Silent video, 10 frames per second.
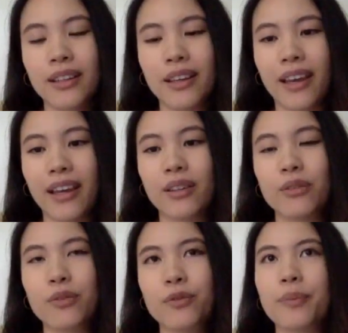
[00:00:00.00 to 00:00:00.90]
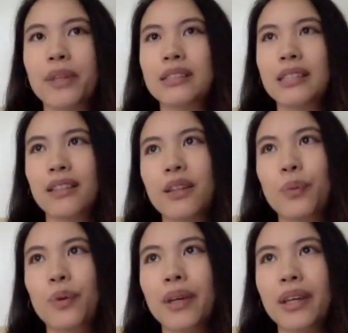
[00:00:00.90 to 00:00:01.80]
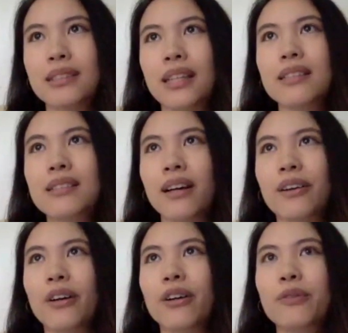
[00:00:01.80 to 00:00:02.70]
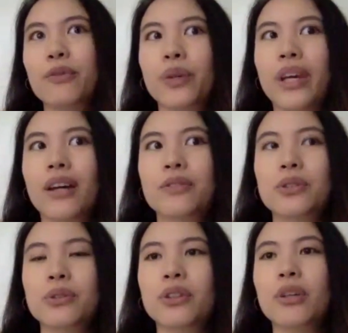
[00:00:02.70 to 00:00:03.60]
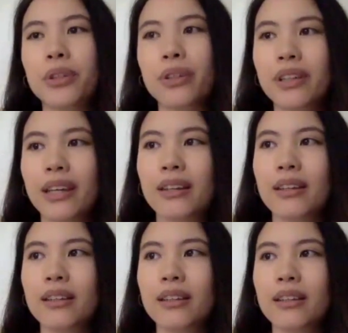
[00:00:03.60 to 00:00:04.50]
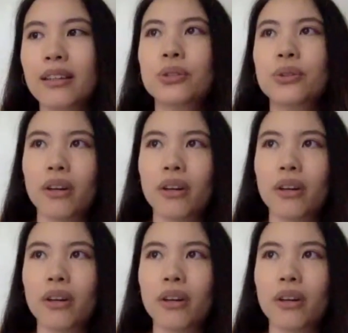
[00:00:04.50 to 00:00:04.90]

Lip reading: And from the data that we make sense out of, we have to communicate it to our